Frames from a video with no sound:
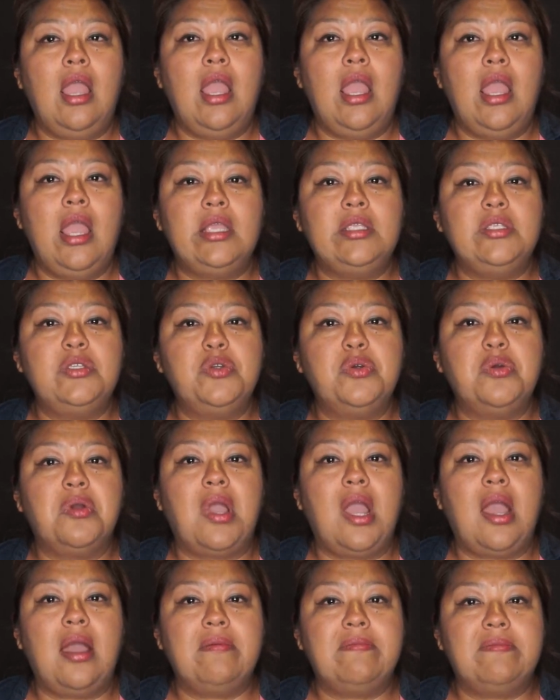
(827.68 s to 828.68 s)
and you
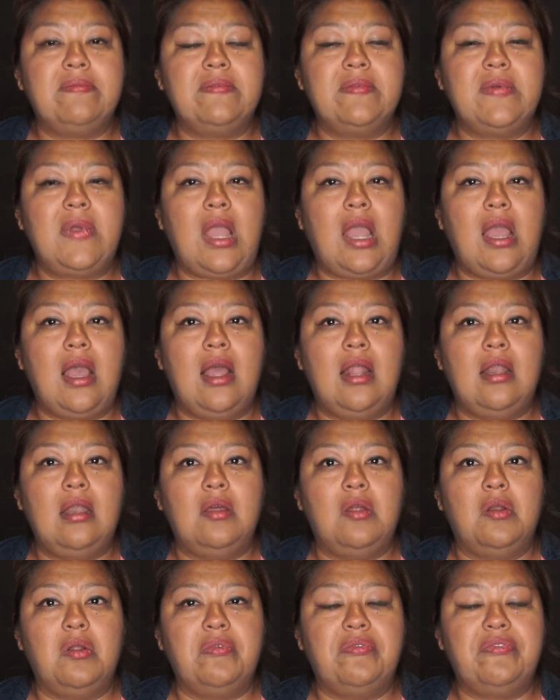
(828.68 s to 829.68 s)
have a
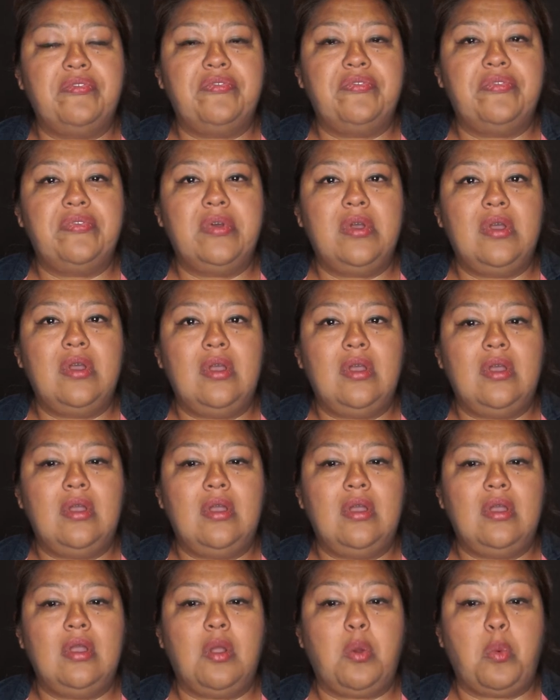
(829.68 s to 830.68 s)
lot of
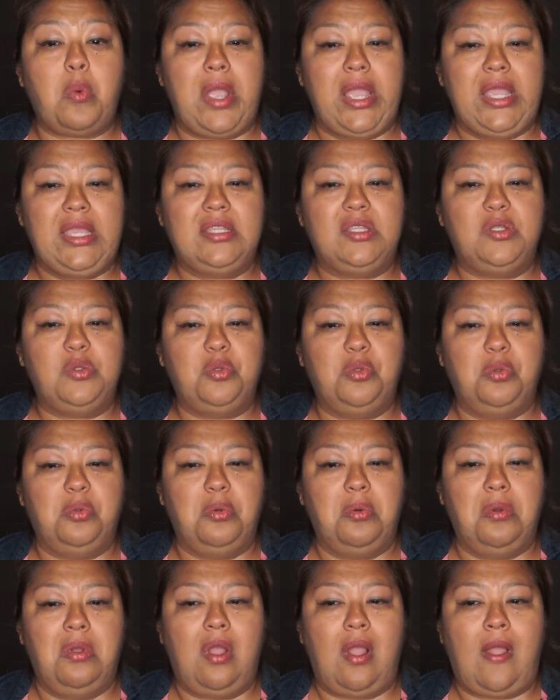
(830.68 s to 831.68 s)
way to